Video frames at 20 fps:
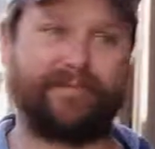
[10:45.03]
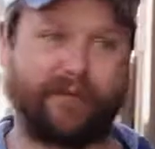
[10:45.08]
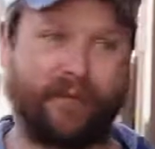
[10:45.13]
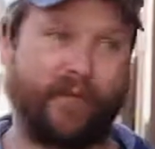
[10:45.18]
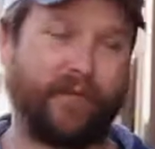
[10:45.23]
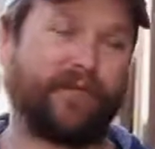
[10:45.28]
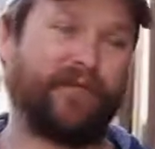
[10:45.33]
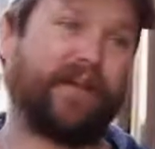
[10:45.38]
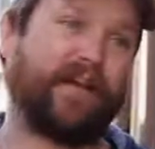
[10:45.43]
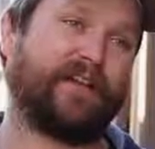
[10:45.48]

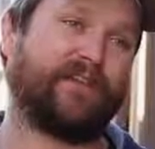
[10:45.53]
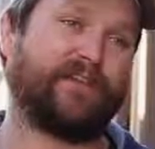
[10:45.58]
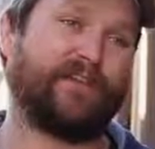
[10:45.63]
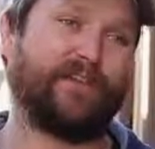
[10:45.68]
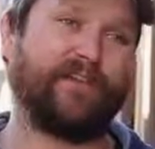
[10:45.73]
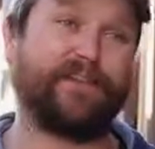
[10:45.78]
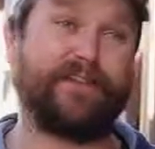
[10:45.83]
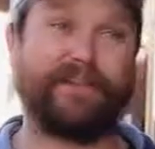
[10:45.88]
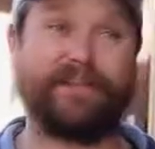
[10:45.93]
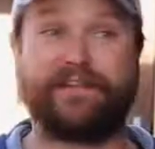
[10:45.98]
whole
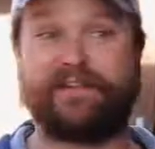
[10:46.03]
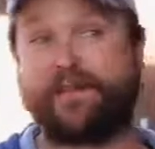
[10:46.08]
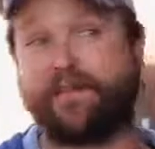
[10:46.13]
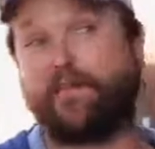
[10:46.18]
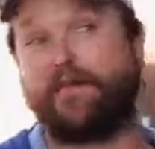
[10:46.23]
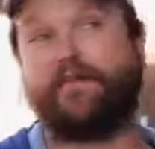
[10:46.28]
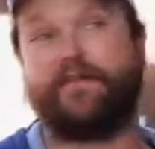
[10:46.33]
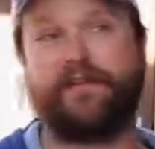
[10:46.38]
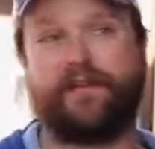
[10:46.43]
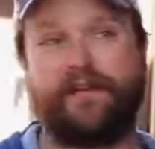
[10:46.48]
cluster and then
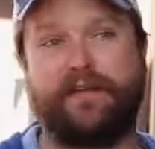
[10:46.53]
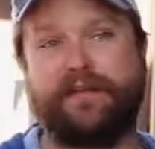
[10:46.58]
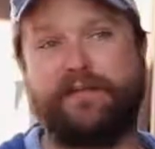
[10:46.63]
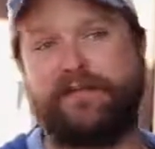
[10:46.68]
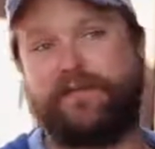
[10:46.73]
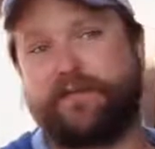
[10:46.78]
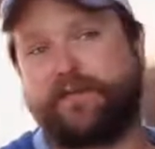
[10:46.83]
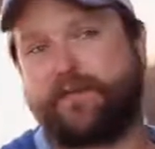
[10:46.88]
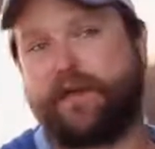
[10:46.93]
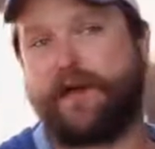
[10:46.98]
some of it,
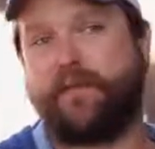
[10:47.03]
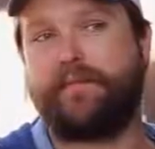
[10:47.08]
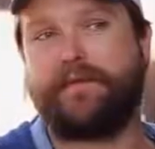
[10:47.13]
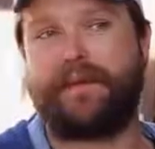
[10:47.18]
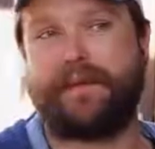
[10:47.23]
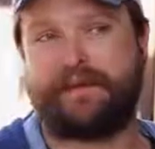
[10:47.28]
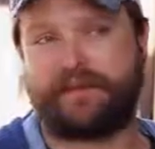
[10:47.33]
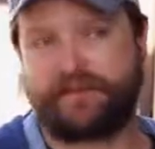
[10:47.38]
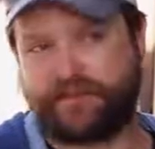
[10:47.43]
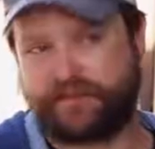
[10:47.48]
some
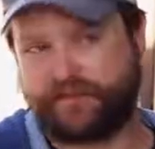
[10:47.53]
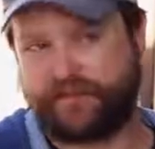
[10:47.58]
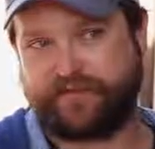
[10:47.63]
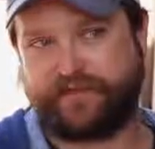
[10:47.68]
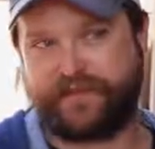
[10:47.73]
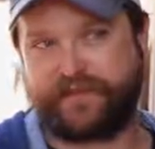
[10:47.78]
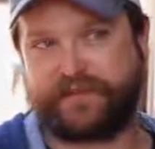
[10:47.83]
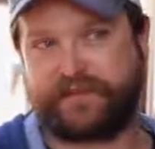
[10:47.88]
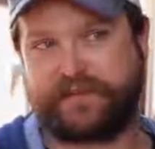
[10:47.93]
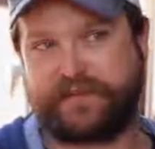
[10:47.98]
combination of
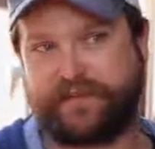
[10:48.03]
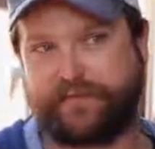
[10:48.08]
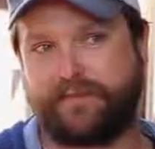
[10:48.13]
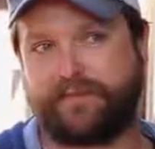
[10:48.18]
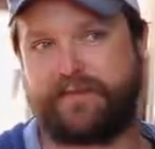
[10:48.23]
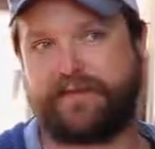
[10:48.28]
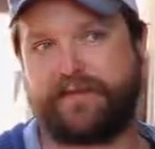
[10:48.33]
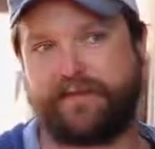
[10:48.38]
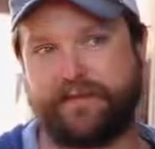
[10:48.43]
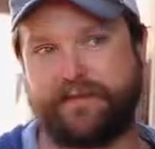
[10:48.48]

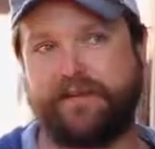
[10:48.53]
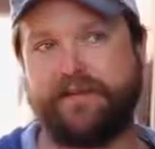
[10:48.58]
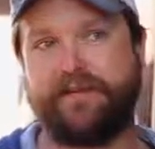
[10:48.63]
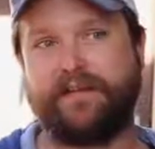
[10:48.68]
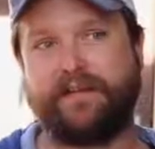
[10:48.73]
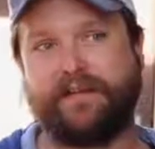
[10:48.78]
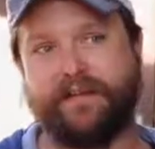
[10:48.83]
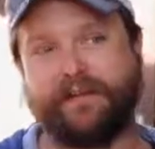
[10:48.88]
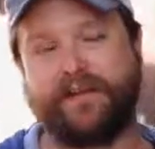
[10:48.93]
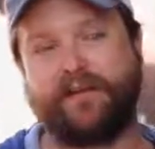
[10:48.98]
destemmed and
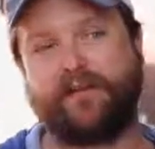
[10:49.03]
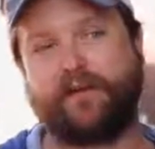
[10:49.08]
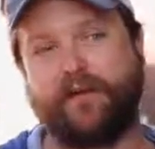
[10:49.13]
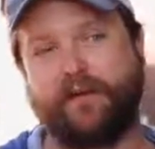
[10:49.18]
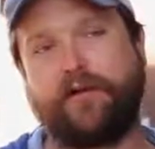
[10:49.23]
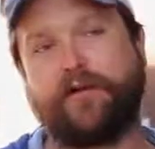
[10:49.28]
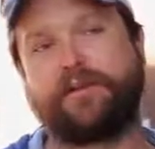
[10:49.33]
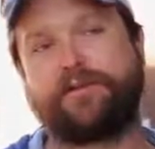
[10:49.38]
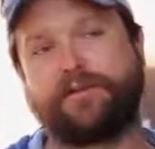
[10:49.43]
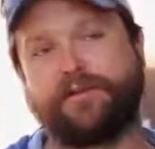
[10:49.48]

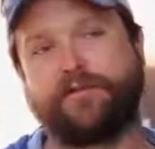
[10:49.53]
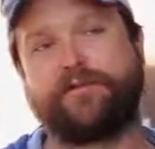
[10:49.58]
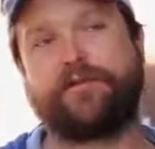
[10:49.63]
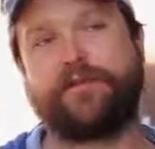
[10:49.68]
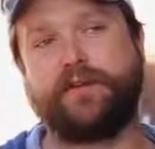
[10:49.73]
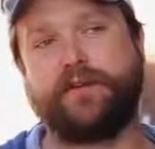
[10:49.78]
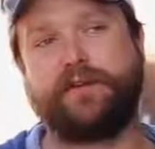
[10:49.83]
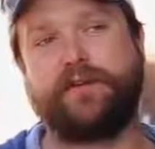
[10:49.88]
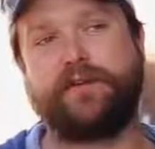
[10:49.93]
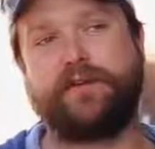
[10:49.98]
whole cluster
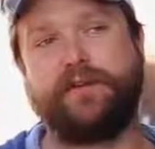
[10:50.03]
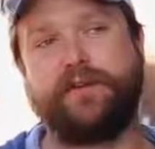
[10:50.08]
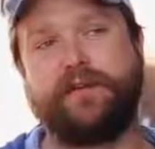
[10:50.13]
fruit.